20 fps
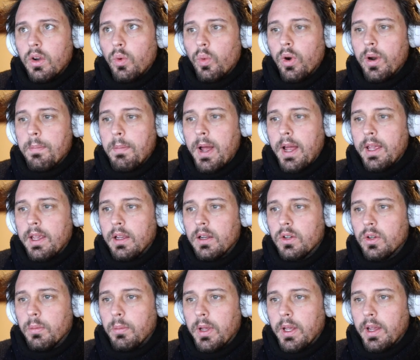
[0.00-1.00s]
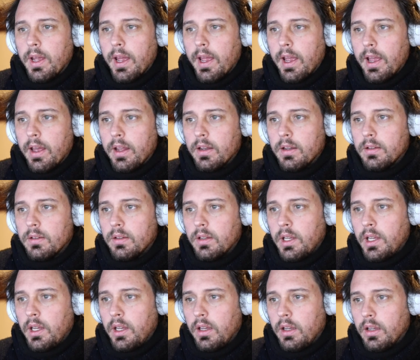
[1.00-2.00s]
Where my increment at?
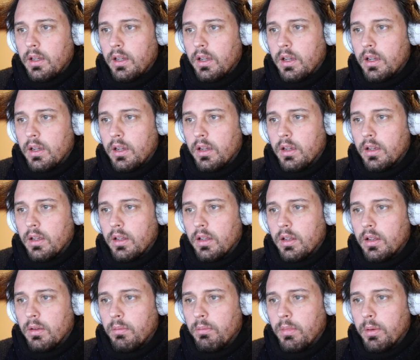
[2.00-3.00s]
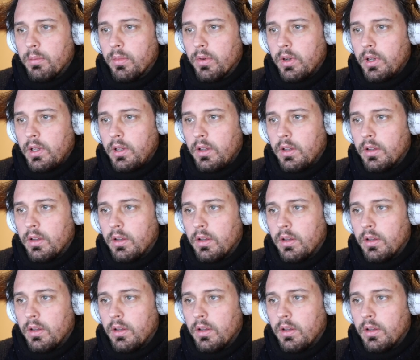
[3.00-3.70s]
Inc memory.